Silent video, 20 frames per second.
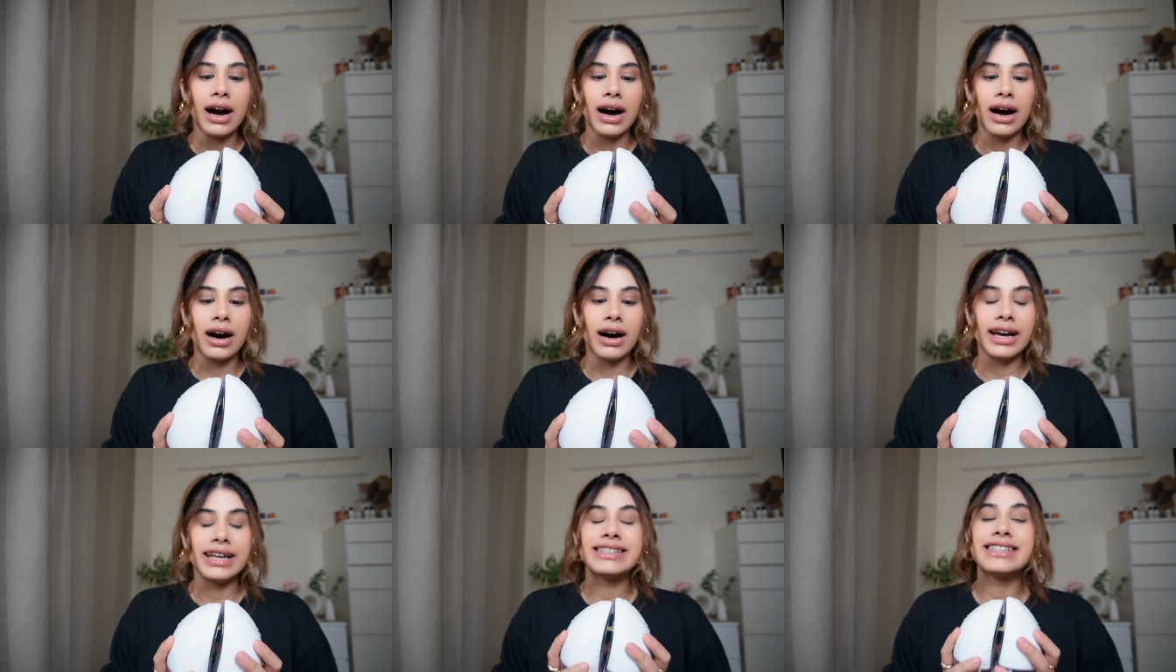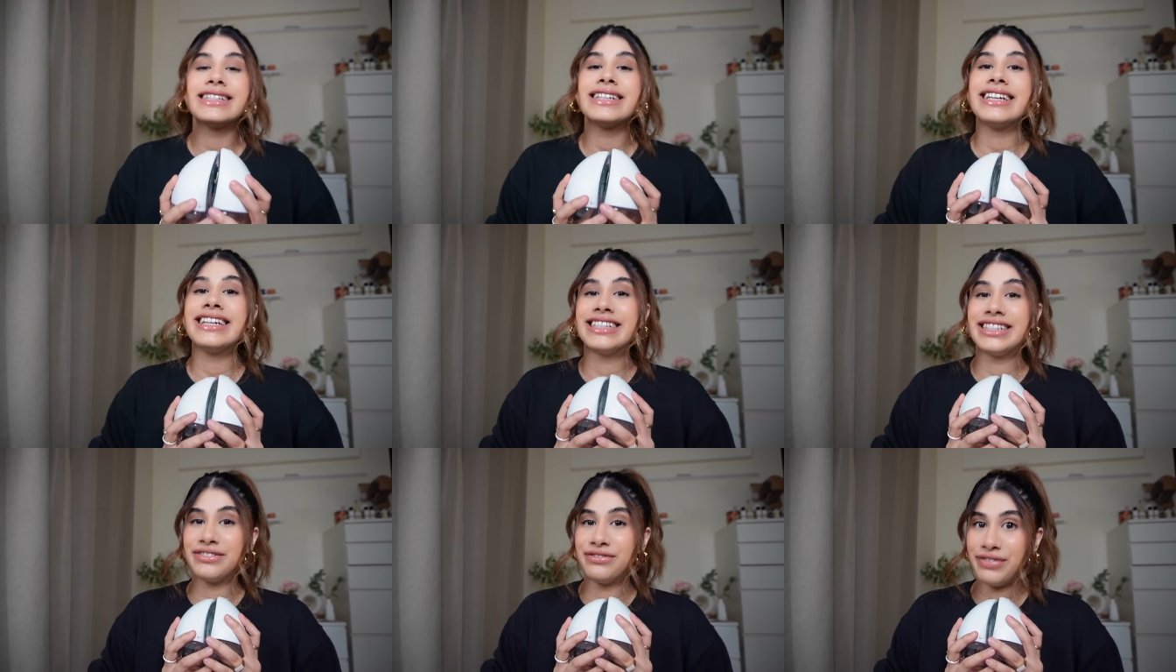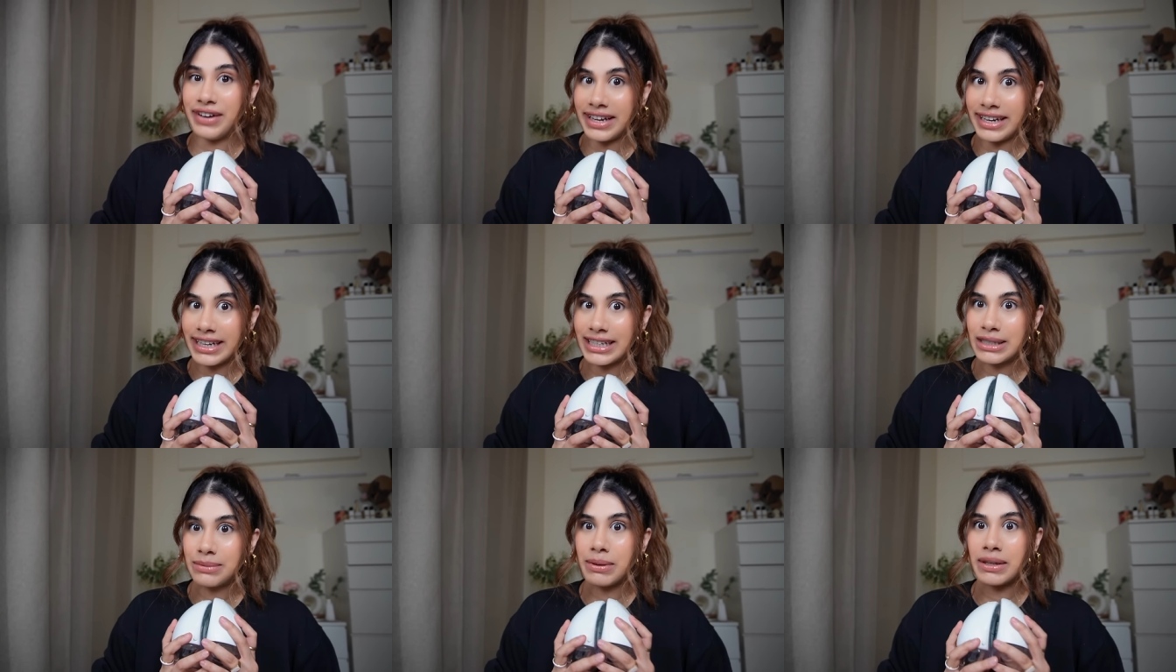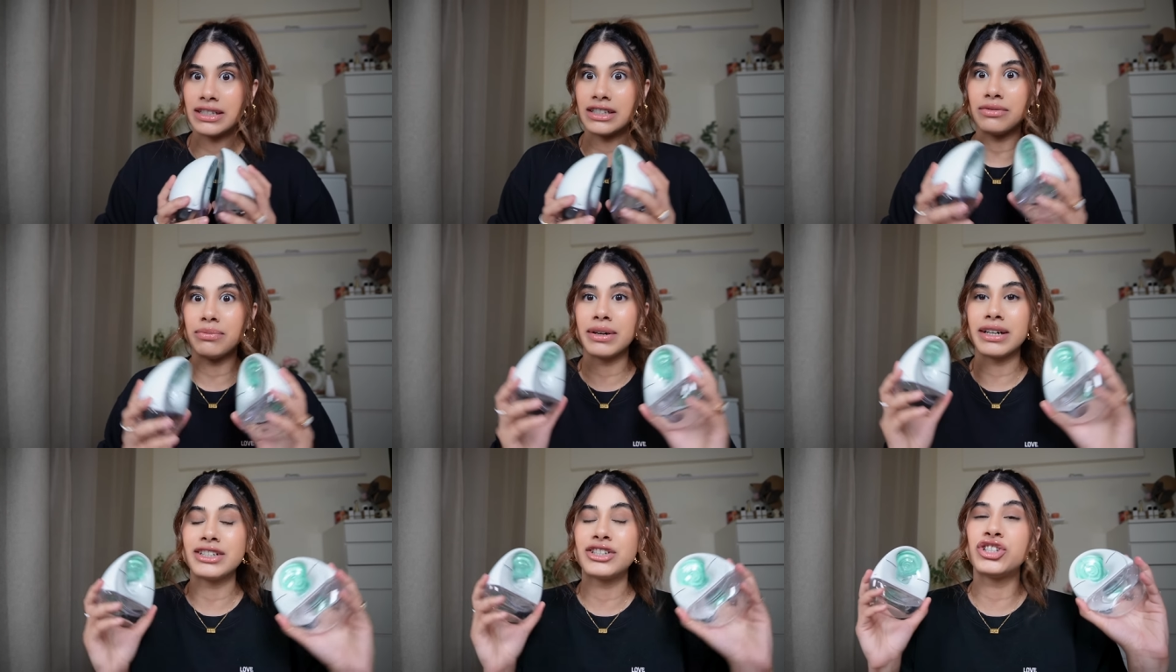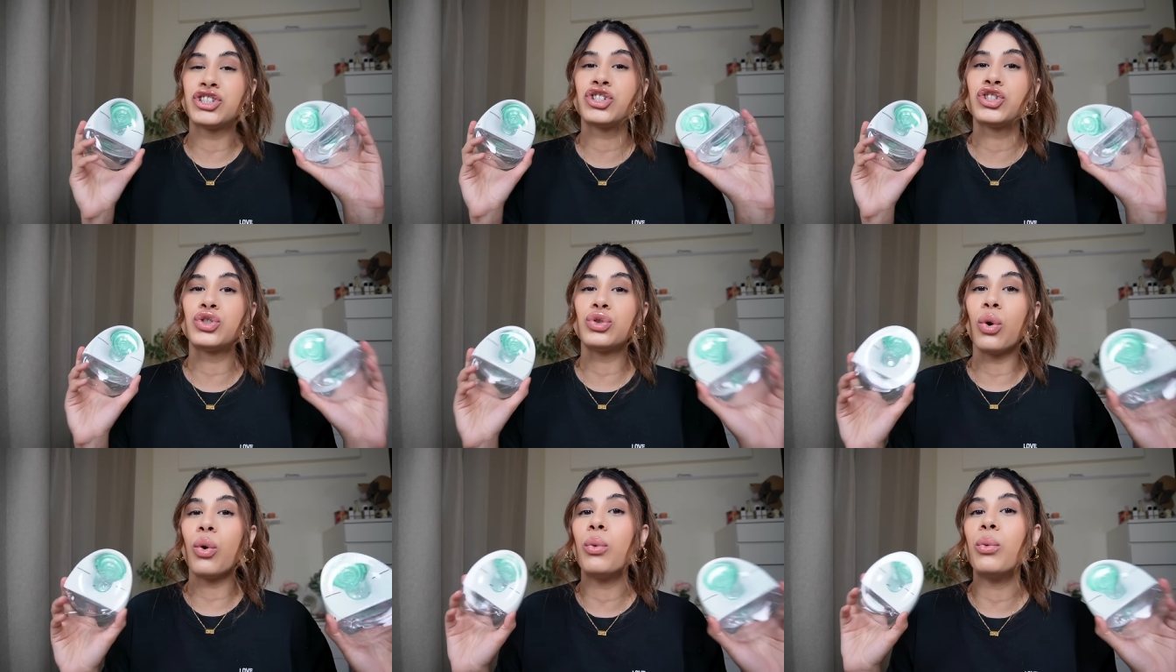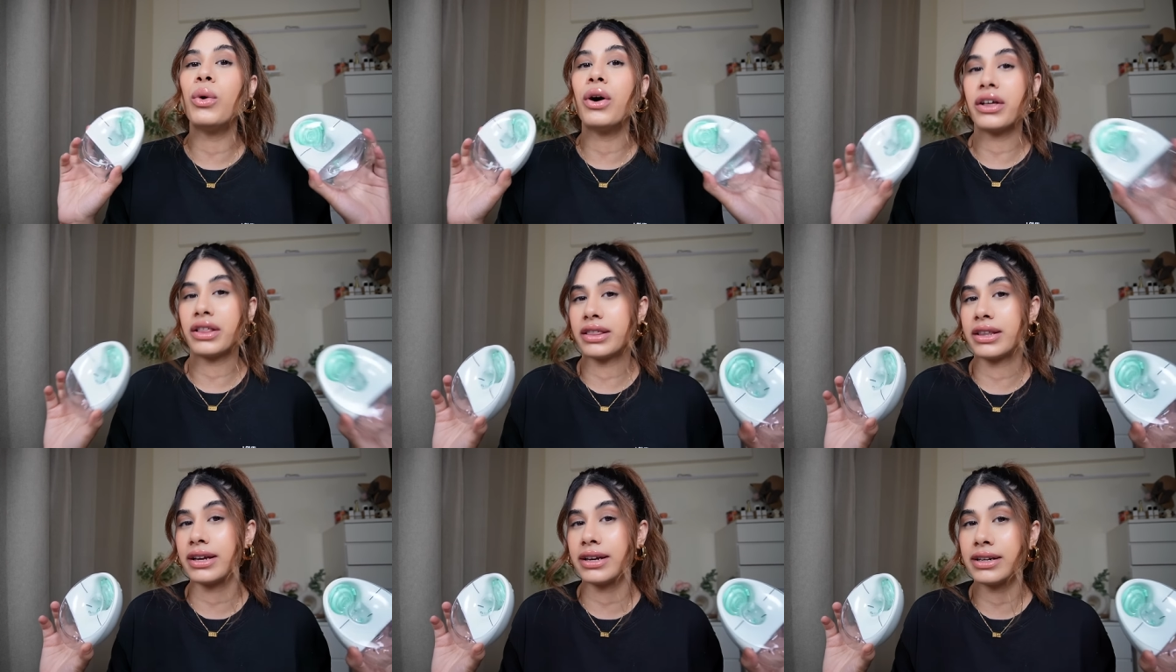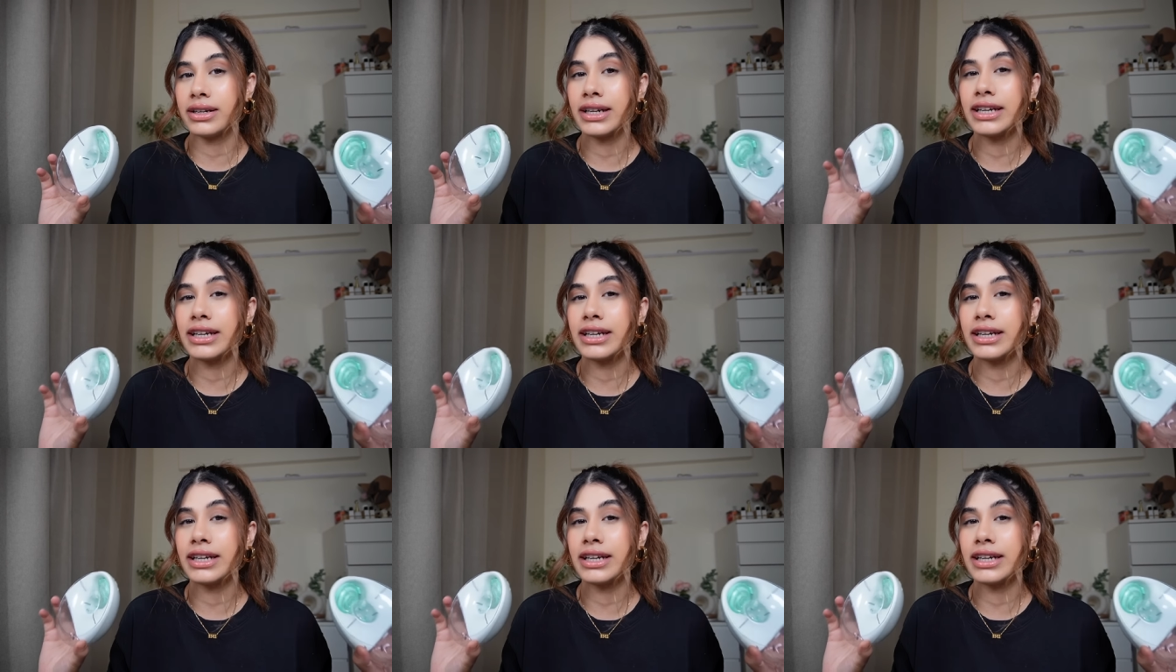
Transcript: uh, it's it's very expensive but it's so worth it